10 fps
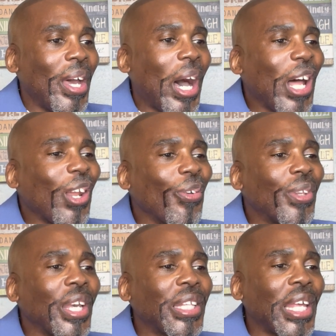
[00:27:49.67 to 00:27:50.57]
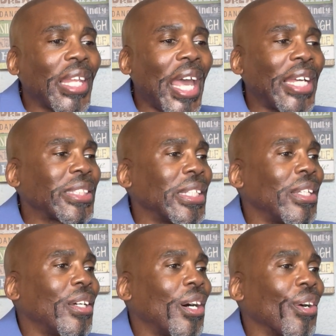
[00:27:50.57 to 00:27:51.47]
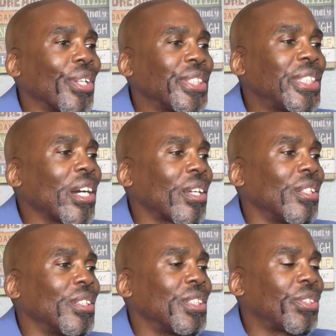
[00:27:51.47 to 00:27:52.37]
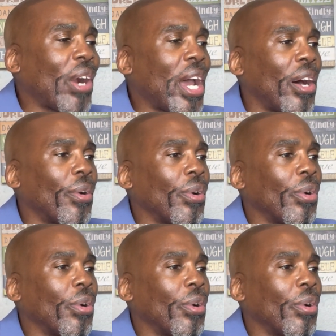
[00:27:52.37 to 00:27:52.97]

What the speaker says: how long do you think they lasted on the second trial?